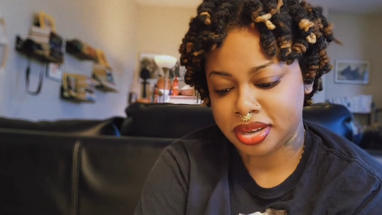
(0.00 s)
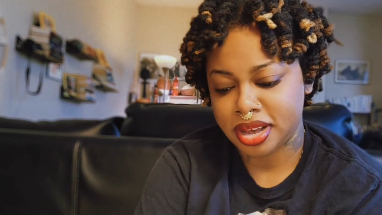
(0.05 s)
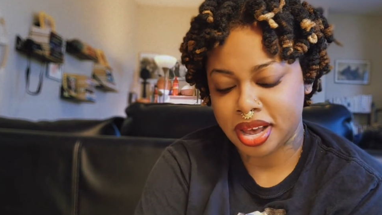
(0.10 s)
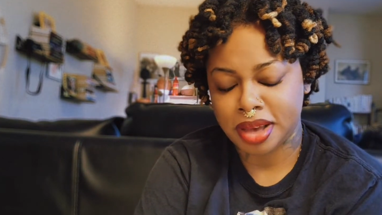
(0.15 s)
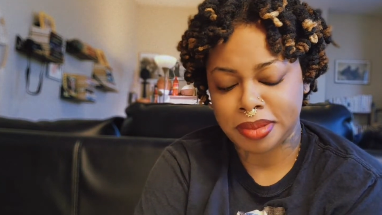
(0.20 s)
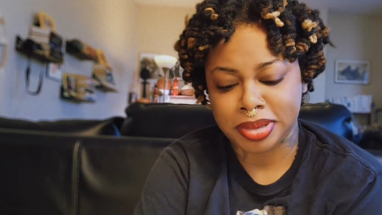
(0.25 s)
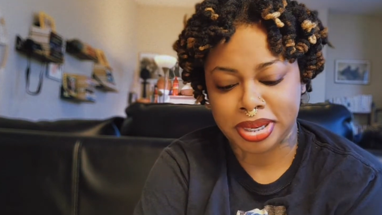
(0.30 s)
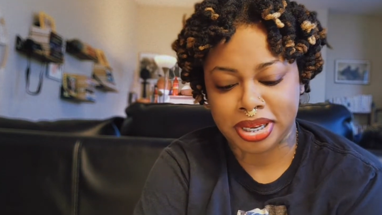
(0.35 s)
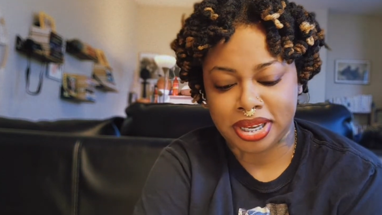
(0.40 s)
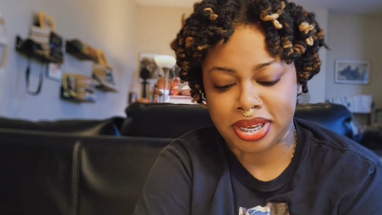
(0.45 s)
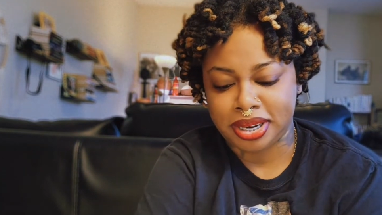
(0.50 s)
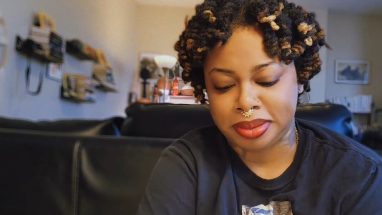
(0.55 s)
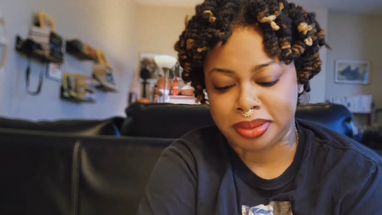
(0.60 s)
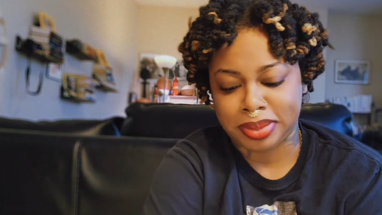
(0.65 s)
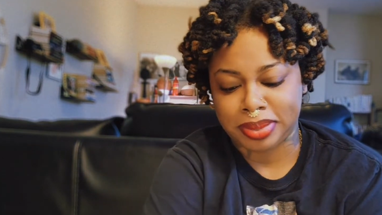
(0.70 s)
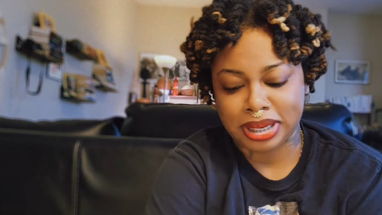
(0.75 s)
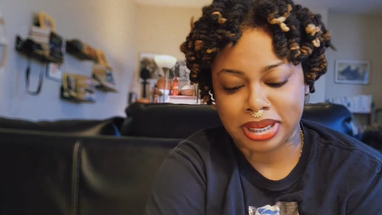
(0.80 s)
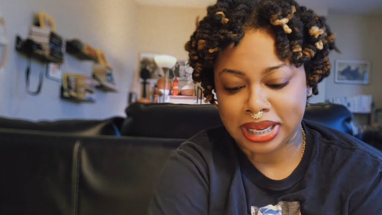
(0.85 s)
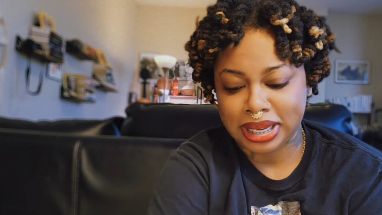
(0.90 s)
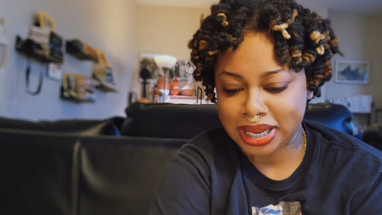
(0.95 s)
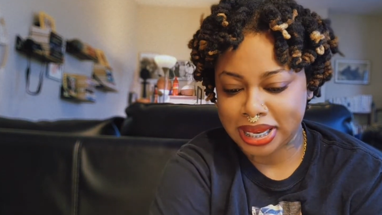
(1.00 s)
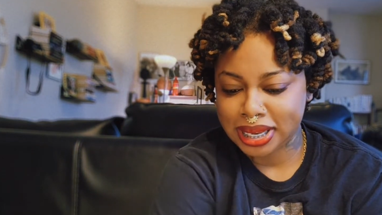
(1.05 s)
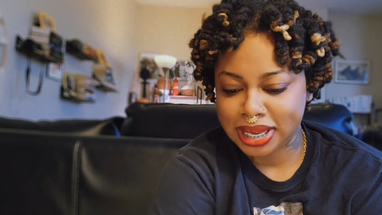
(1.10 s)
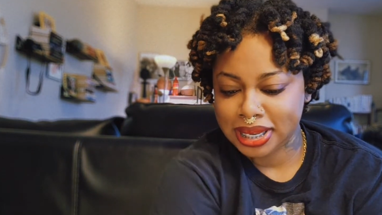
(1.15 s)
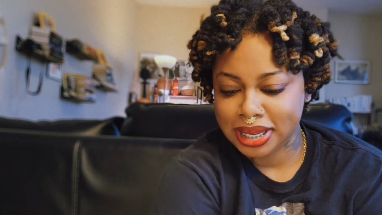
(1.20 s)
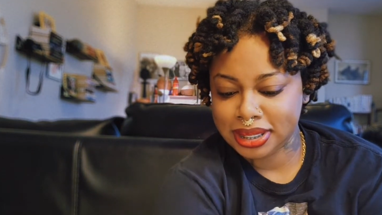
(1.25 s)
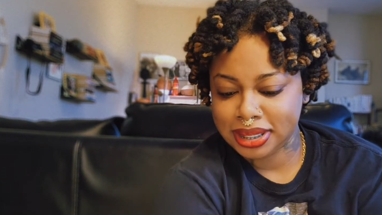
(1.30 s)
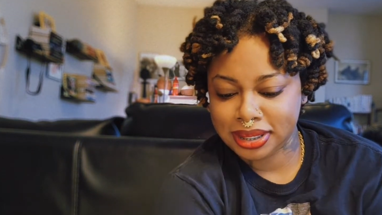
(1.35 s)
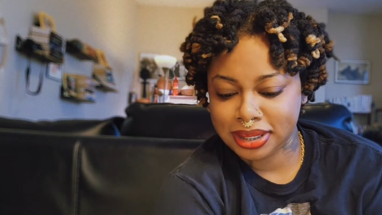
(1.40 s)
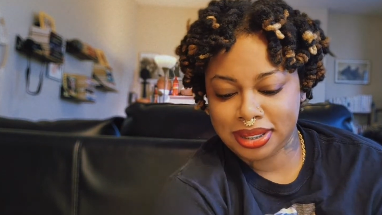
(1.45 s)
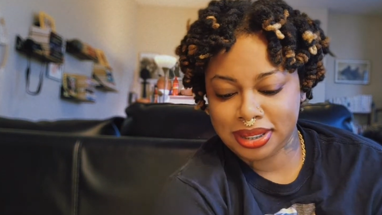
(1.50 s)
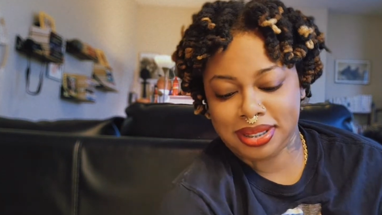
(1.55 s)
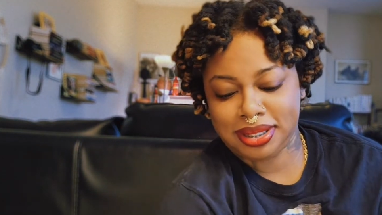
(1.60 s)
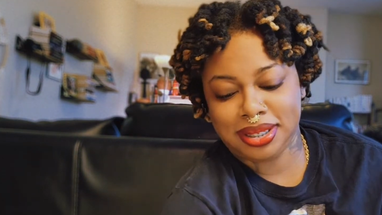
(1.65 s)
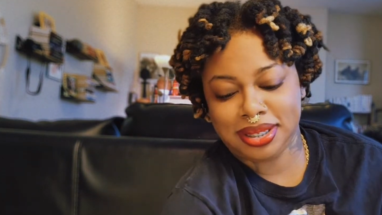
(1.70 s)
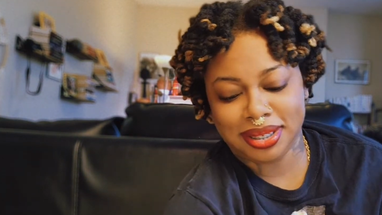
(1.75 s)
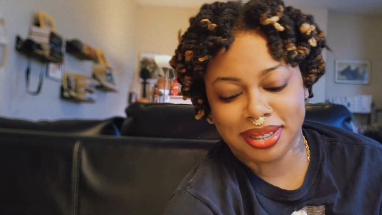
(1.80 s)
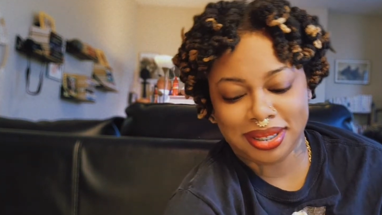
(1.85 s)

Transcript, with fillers: I've been getting plans.